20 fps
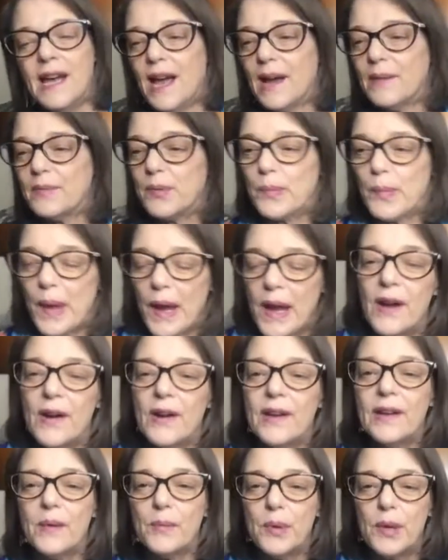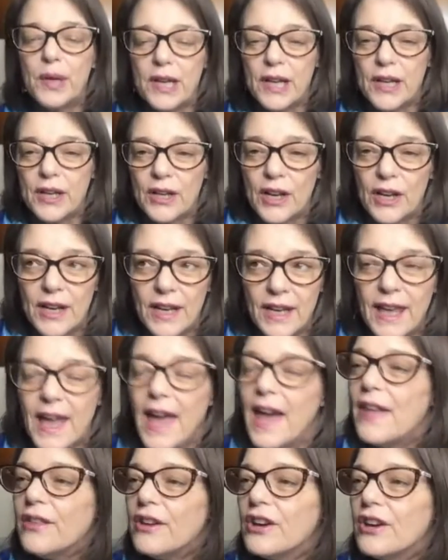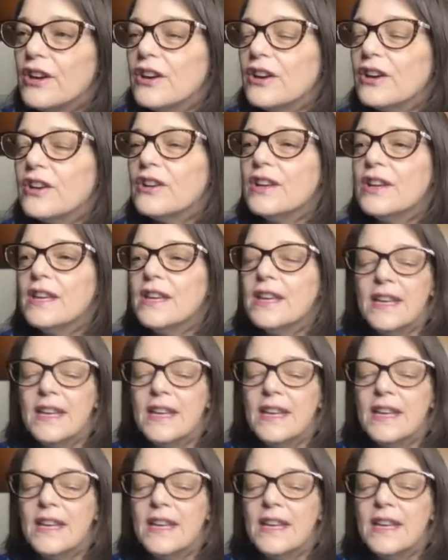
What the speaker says: I'm preparing, I'm putting it all together.